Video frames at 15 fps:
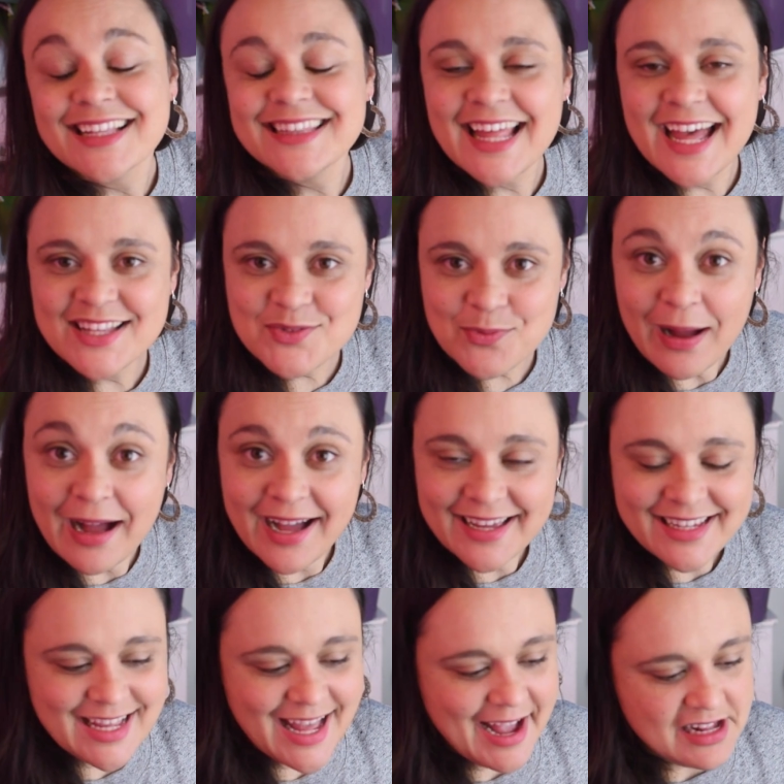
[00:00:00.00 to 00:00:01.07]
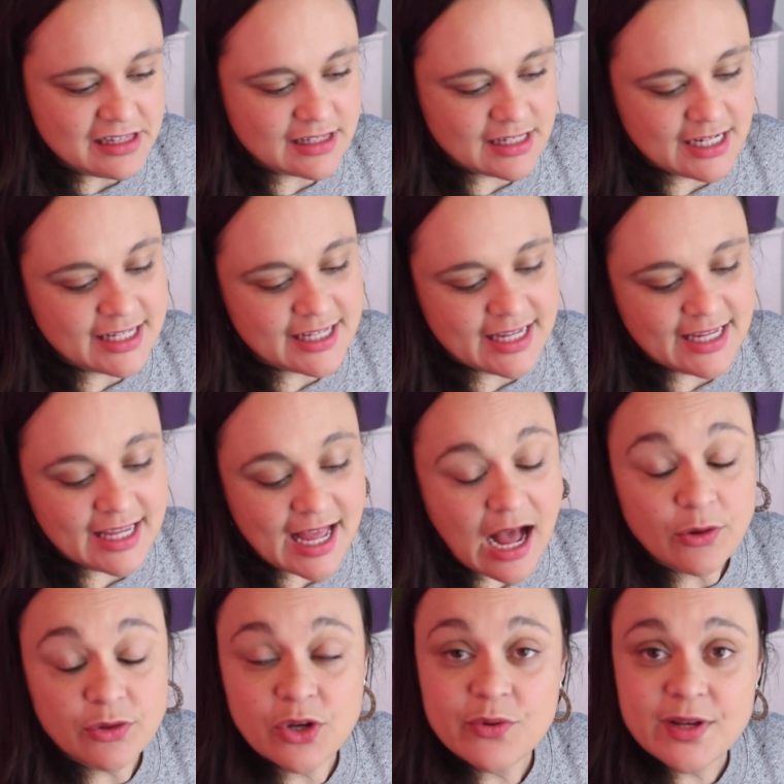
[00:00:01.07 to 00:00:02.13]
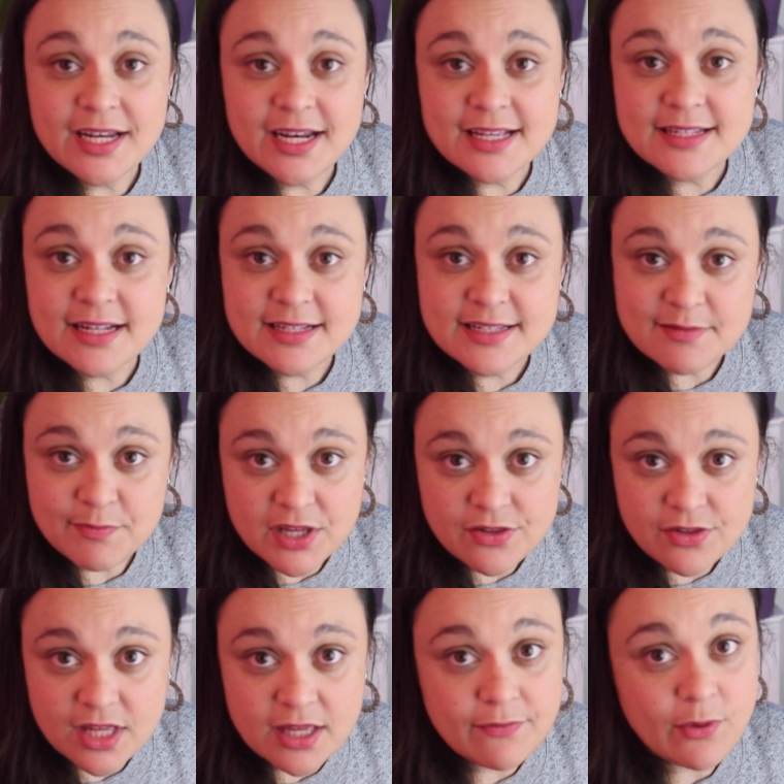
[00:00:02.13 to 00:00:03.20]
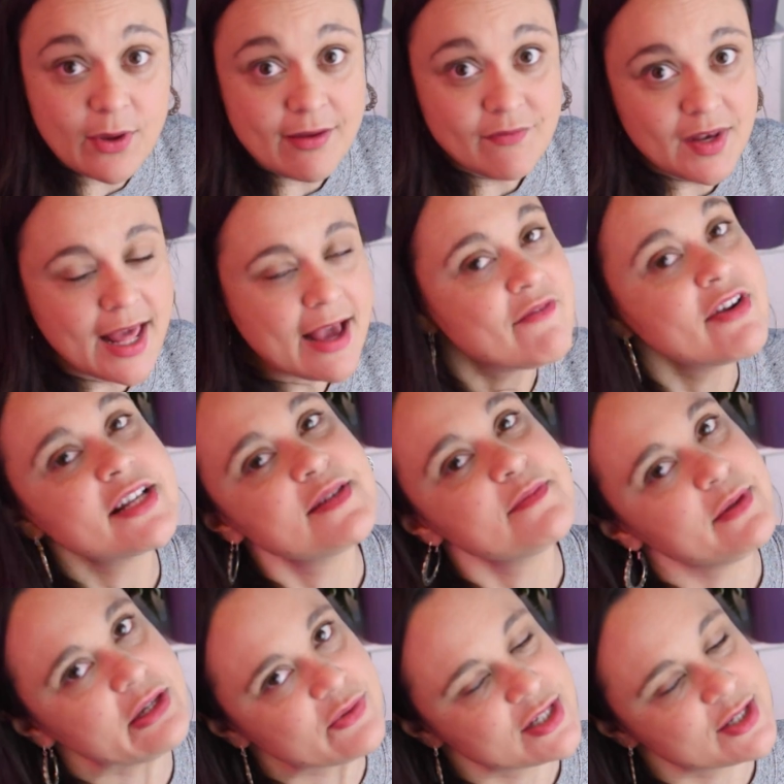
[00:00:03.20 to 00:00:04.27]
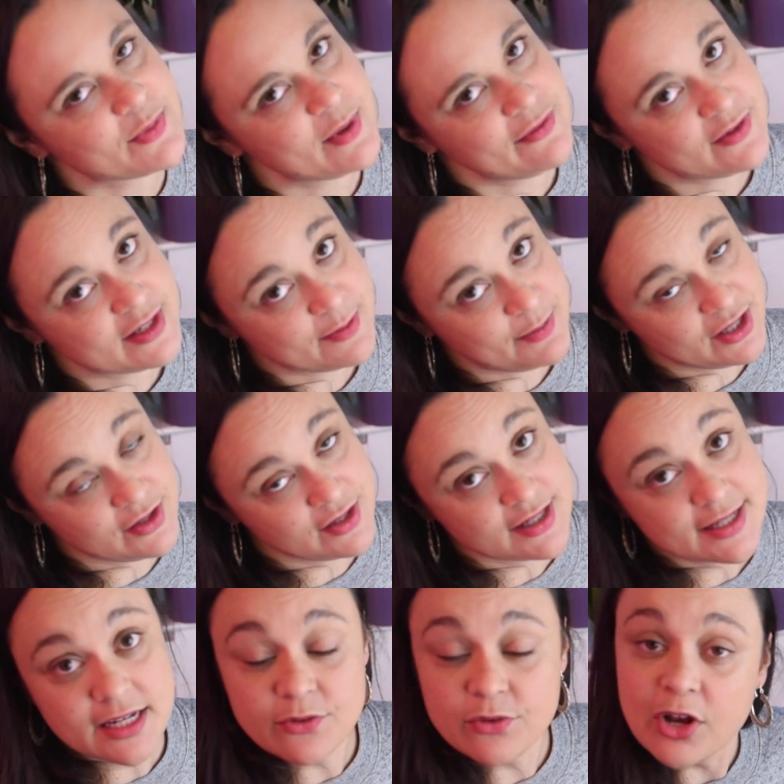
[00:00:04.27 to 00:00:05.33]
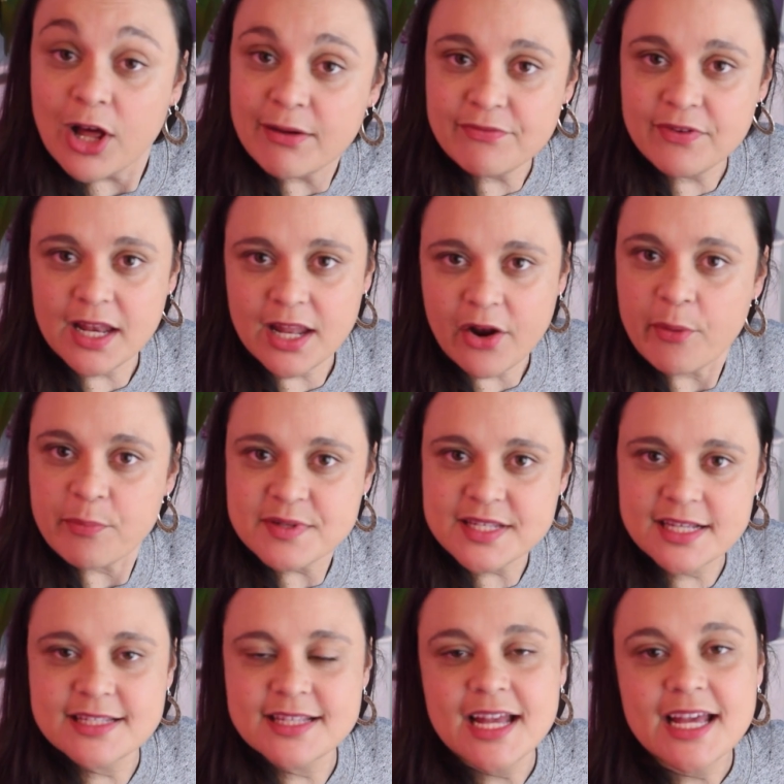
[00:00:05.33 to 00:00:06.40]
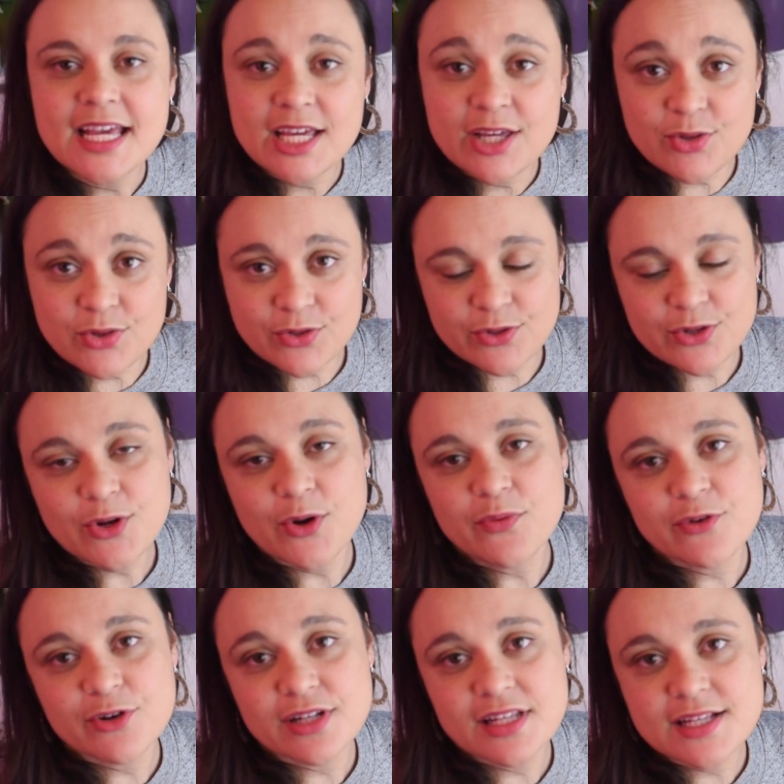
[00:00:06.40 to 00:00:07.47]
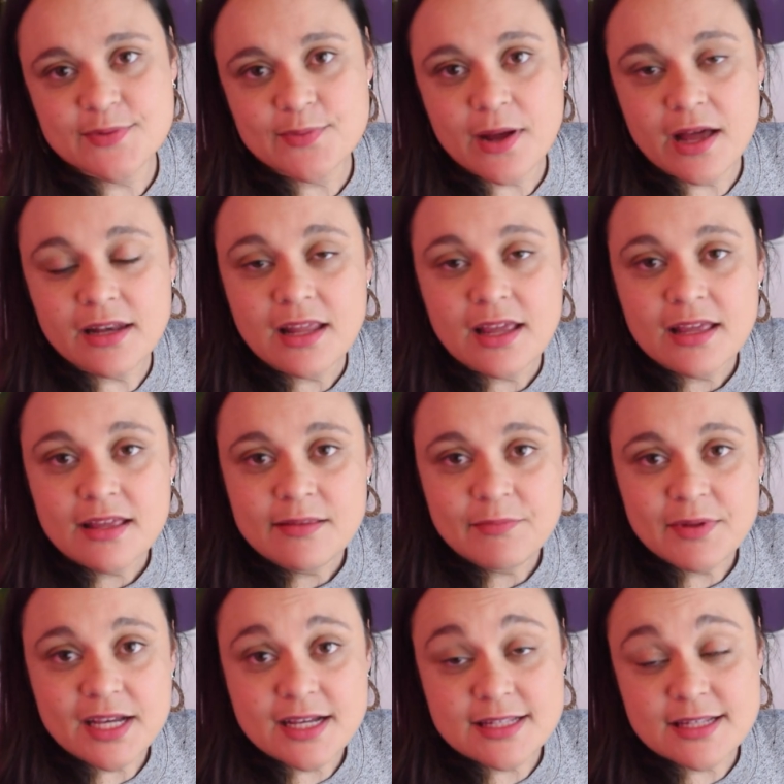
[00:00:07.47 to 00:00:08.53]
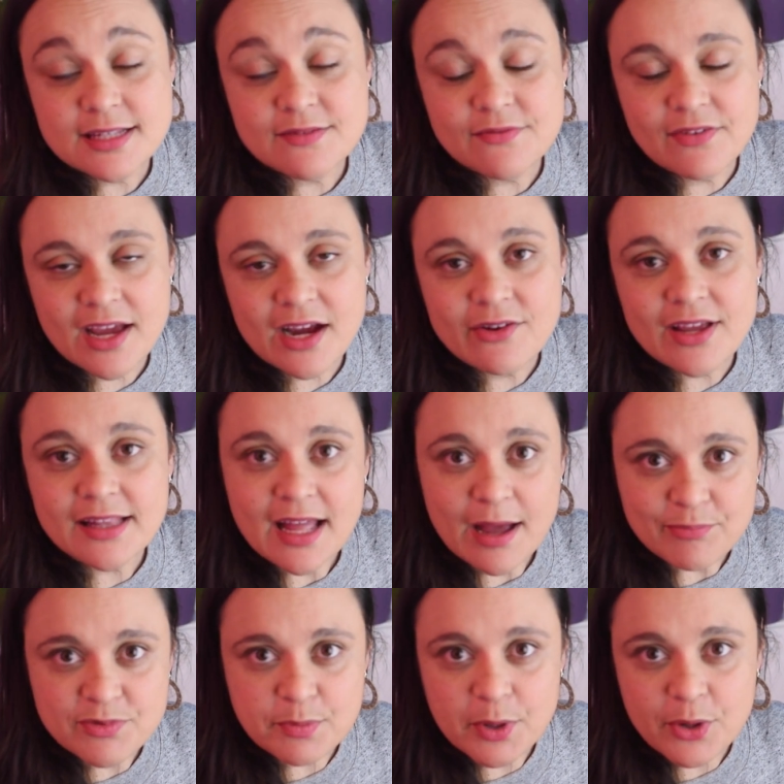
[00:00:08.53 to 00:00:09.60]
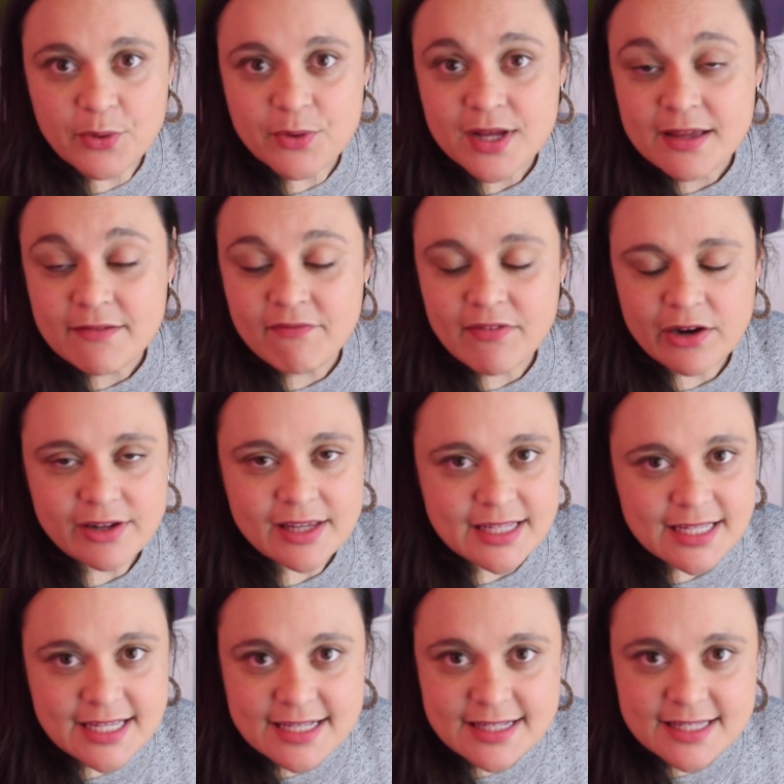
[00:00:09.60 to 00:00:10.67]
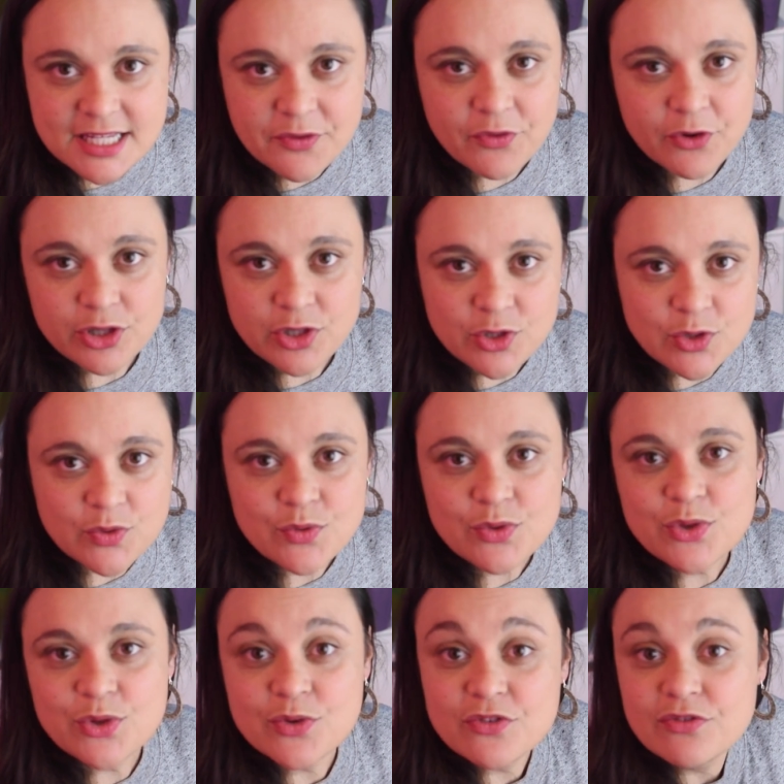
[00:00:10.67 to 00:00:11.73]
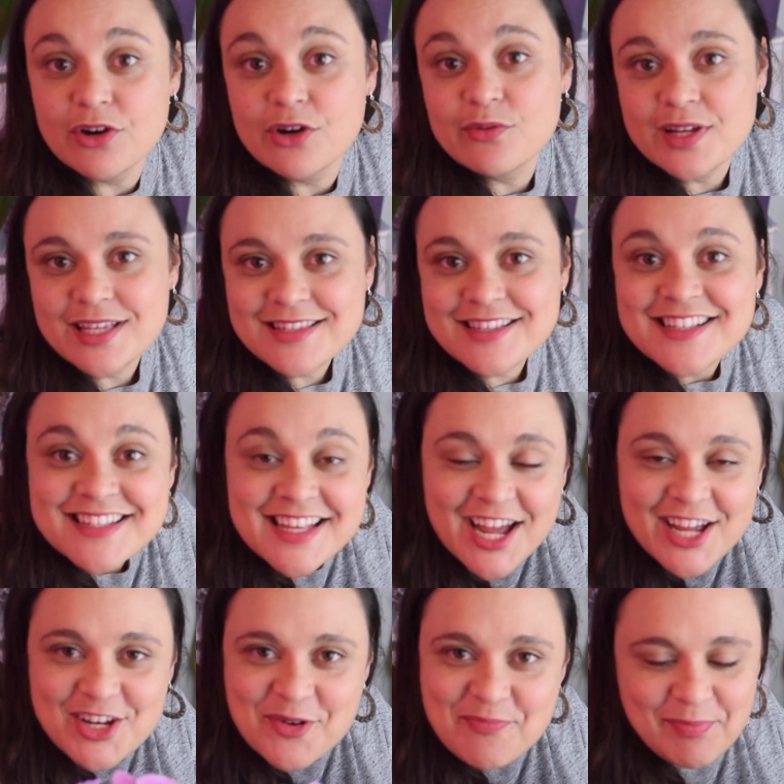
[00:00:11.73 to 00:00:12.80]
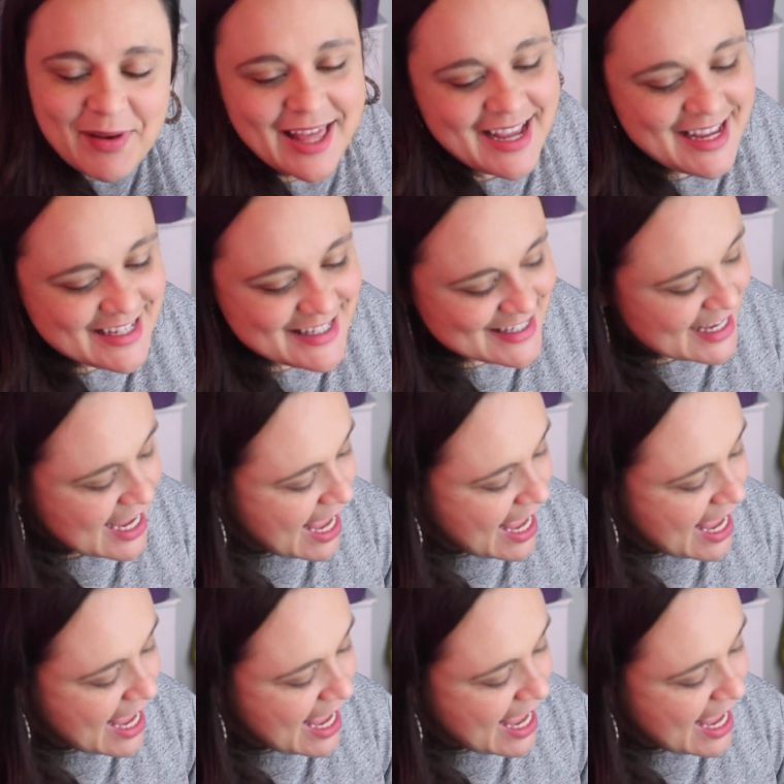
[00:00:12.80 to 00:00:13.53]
That's why I think, although it is a species, if you have never experienced with species and you love Phalaenopsis, you should go for this one, because it's very adaptable, very easy for you to grow it inside your place.